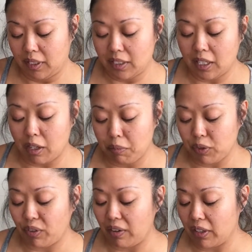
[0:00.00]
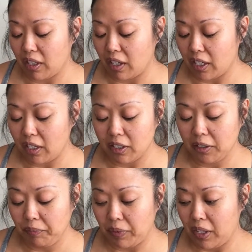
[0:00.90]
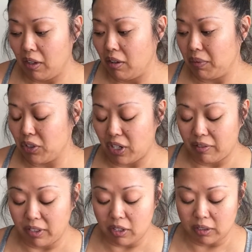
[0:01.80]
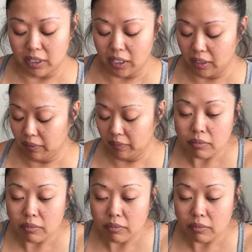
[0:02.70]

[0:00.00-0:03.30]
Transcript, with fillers: It's like almost 5 o'clock here. Been traveling all day.